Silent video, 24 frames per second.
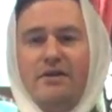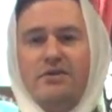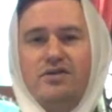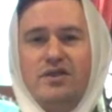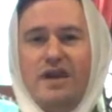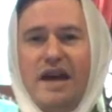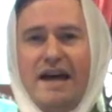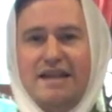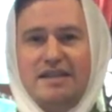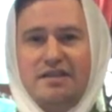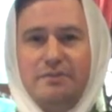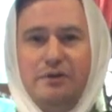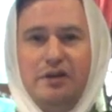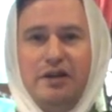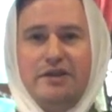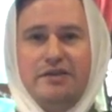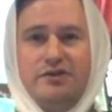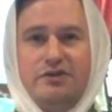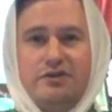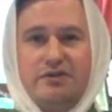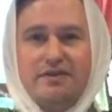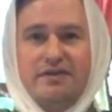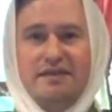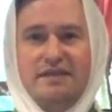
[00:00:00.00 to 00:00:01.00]
Chasuble, as
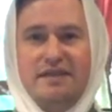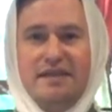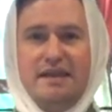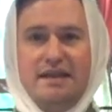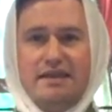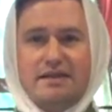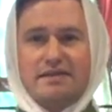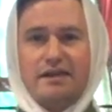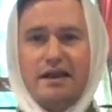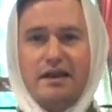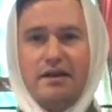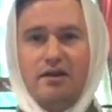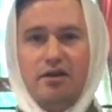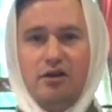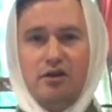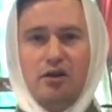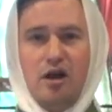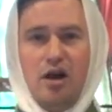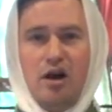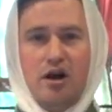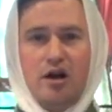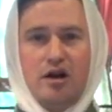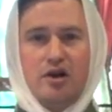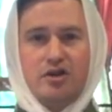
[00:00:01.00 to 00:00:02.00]
you can see, is like a
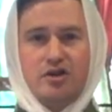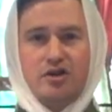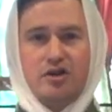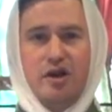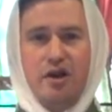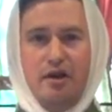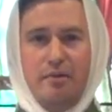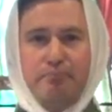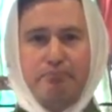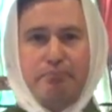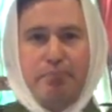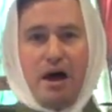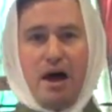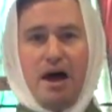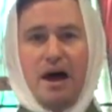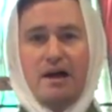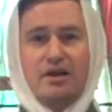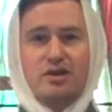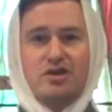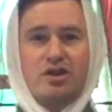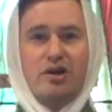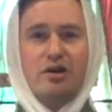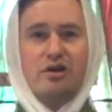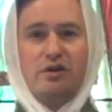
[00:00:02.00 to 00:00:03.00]
large
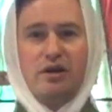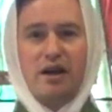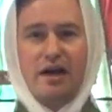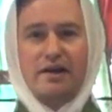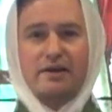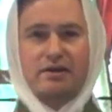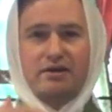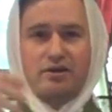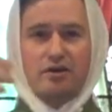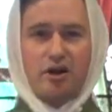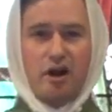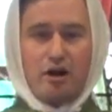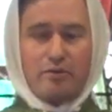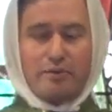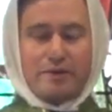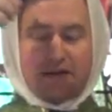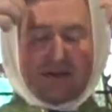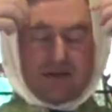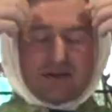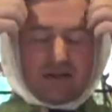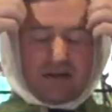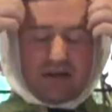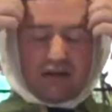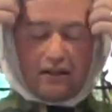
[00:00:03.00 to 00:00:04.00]
poncho-like garment